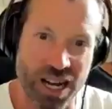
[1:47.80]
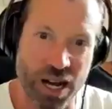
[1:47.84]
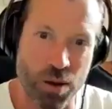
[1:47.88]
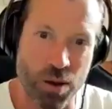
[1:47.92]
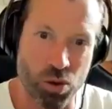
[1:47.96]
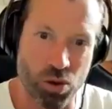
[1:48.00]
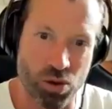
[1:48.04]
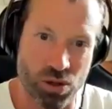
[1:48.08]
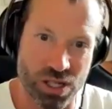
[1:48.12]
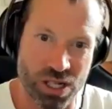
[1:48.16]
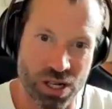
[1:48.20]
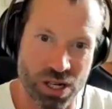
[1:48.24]

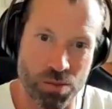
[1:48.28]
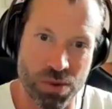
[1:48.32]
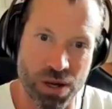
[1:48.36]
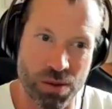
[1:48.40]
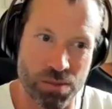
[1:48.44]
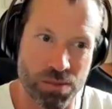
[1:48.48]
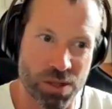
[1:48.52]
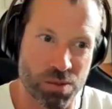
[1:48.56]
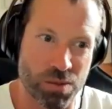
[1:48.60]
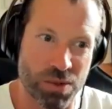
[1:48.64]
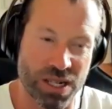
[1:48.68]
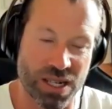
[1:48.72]
couple of slip
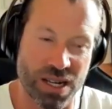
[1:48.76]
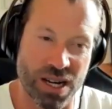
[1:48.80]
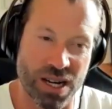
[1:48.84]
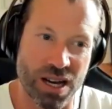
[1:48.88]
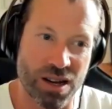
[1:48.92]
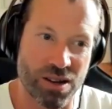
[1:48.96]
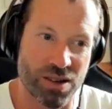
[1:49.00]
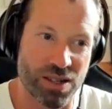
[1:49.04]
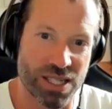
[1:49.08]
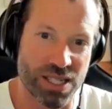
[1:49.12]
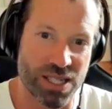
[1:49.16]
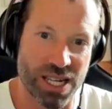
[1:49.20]
ups, but
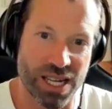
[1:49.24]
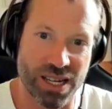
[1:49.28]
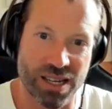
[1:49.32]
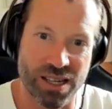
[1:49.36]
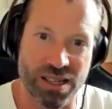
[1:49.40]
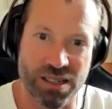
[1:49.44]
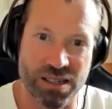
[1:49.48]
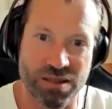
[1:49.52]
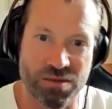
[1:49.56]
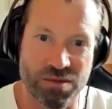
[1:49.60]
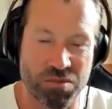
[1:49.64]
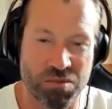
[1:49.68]
now he's like
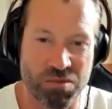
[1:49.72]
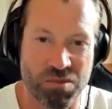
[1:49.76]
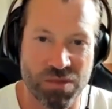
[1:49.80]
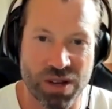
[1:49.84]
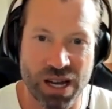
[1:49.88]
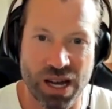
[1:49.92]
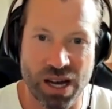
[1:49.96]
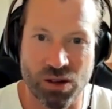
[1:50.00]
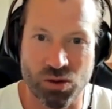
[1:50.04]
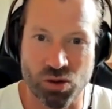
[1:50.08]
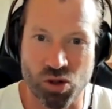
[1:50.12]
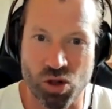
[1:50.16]
a
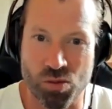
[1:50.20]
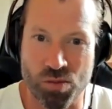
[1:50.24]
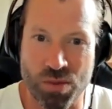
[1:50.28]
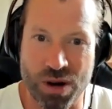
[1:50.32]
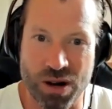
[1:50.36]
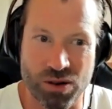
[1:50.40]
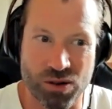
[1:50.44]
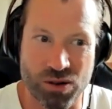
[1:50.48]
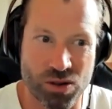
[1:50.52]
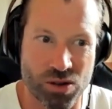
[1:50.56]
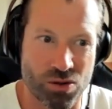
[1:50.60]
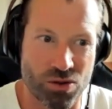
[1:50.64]
ultra
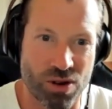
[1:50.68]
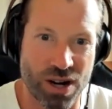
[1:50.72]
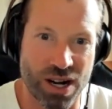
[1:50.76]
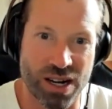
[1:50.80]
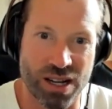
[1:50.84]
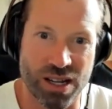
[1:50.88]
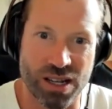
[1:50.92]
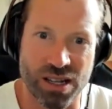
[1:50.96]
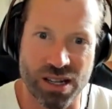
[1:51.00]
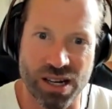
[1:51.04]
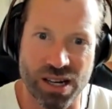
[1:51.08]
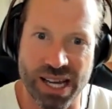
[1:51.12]
marathon
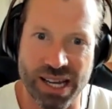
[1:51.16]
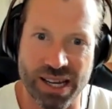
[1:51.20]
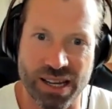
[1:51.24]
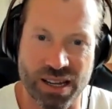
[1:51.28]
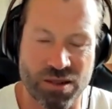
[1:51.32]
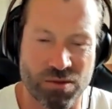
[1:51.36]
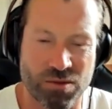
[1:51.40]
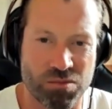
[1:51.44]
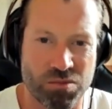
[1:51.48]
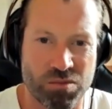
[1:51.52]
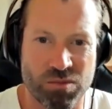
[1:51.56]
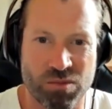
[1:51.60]
runner,
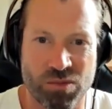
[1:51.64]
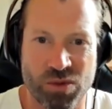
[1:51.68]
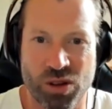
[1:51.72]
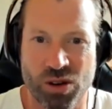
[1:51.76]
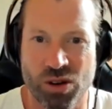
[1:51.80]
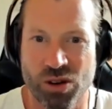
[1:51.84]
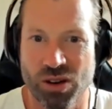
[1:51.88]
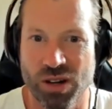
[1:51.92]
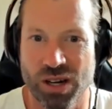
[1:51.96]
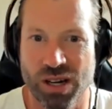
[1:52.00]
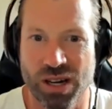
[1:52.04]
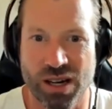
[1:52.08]
like, you
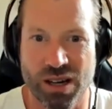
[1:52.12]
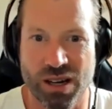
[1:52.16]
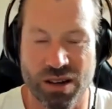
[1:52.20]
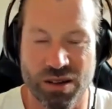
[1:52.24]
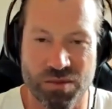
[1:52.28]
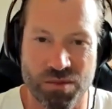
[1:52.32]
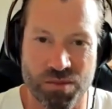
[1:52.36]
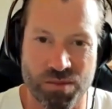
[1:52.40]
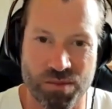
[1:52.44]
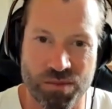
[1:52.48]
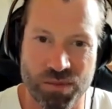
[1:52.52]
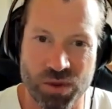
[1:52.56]
know,
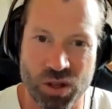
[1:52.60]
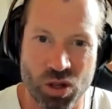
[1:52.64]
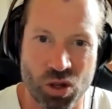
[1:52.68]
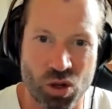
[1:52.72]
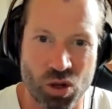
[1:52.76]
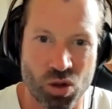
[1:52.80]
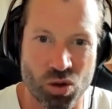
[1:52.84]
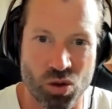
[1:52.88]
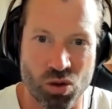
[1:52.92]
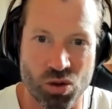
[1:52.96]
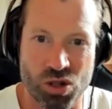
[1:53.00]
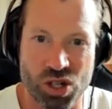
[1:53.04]

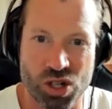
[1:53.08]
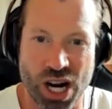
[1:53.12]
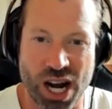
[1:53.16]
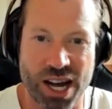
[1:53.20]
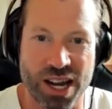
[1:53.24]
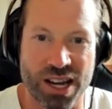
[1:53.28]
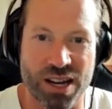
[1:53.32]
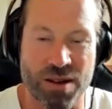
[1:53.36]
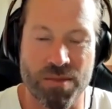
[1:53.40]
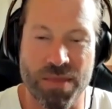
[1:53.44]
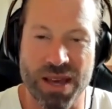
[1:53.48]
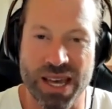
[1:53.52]
huge
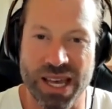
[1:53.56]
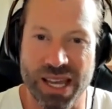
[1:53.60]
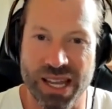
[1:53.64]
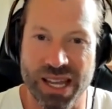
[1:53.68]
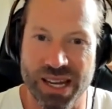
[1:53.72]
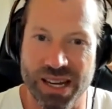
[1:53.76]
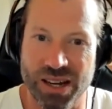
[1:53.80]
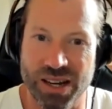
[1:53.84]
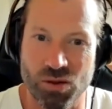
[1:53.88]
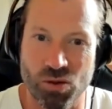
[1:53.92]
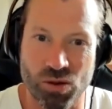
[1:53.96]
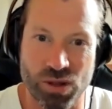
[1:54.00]
Iron
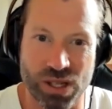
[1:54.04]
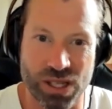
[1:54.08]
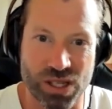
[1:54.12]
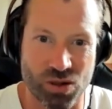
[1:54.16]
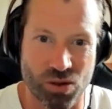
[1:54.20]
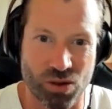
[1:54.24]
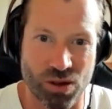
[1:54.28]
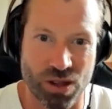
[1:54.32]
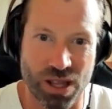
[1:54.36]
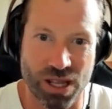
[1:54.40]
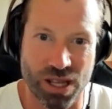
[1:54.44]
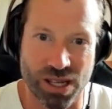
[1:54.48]
Man and all these
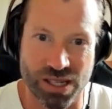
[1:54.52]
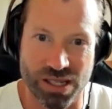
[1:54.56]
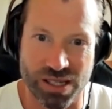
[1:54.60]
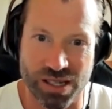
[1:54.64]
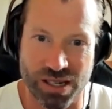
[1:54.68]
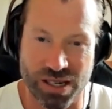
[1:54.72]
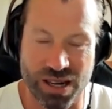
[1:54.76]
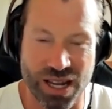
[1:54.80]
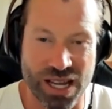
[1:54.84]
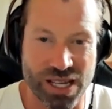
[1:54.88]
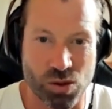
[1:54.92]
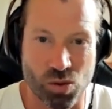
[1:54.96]
sort of things,
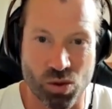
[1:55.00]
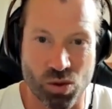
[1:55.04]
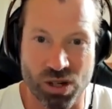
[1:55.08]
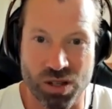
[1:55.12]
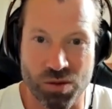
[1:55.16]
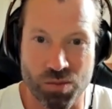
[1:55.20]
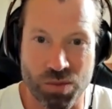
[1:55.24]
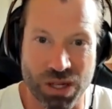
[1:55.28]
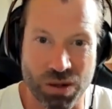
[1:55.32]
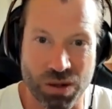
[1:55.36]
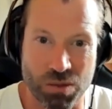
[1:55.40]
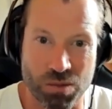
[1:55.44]
and has one of
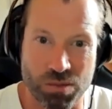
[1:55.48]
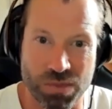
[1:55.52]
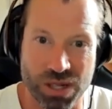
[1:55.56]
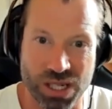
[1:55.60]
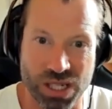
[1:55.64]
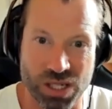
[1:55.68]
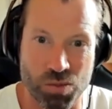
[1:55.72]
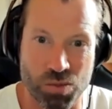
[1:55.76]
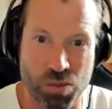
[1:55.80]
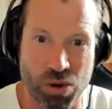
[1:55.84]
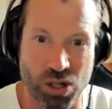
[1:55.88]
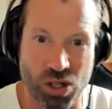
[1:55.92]
the
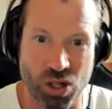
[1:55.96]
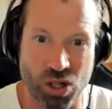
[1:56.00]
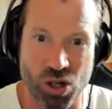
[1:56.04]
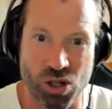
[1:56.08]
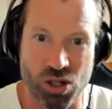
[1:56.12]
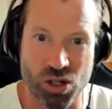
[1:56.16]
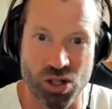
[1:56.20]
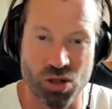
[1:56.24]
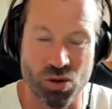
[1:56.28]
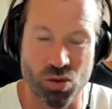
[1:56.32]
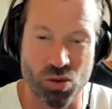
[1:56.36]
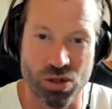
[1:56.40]
biggest
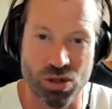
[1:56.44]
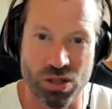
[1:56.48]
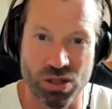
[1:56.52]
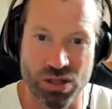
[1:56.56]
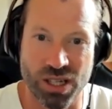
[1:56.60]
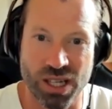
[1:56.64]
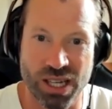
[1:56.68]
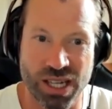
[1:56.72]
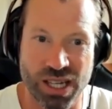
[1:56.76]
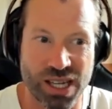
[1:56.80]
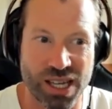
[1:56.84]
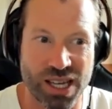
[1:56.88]
podcasts in the
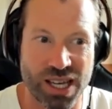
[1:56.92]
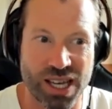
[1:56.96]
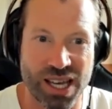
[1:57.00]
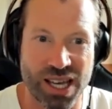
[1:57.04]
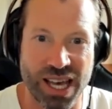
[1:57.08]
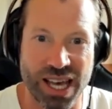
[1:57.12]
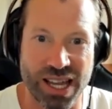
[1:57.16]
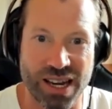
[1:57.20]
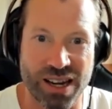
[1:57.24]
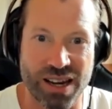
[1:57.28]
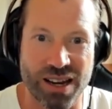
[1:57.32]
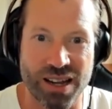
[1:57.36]
world.
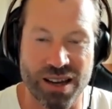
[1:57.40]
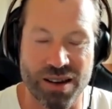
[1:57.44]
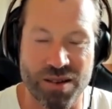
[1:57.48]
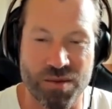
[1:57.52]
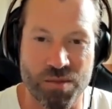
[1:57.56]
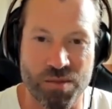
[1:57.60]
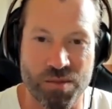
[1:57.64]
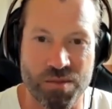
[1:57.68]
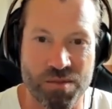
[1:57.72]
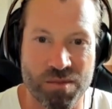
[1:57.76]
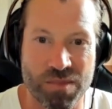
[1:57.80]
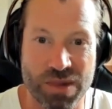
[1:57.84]

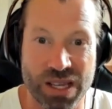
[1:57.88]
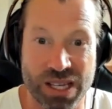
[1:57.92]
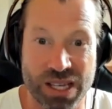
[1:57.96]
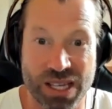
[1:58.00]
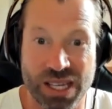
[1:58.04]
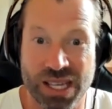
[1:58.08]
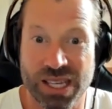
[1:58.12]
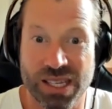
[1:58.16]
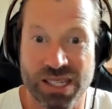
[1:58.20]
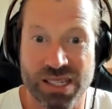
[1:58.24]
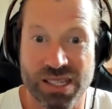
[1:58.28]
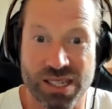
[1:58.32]
And
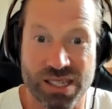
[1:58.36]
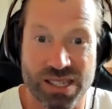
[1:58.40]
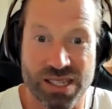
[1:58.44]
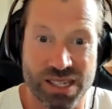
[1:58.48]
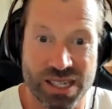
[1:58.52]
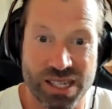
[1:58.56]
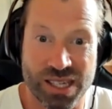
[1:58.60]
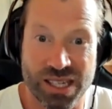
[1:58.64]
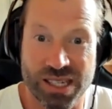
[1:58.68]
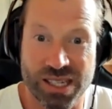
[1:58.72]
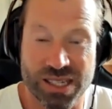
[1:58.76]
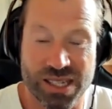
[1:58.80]
he's
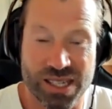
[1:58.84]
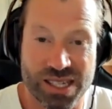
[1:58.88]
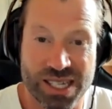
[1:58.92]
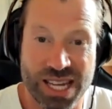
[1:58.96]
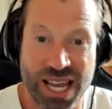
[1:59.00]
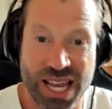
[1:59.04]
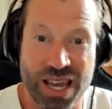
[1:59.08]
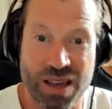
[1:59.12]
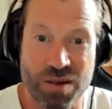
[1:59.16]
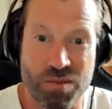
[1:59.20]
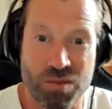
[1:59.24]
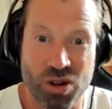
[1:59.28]
the
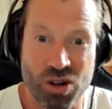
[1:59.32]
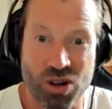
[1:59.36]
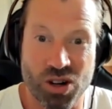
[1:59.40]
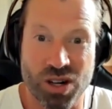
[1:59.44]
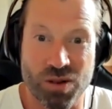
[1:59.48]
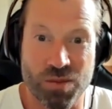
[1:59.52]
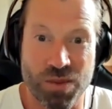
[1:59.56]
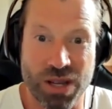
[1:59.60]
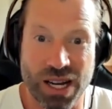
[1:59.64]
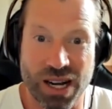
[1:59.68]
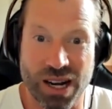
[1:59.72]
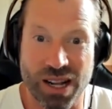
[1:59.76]
same, you know what
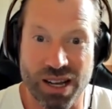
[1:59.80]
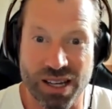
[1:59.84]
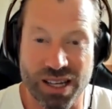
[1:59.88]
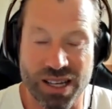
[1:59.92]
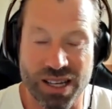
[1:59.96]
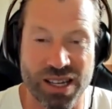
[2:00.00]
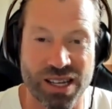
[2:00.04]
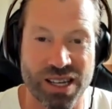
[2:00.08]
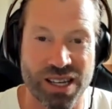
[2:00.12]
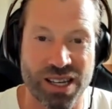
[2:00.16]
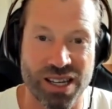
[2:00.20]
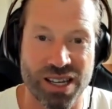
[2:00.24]
I mean?
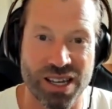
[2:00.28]
Like,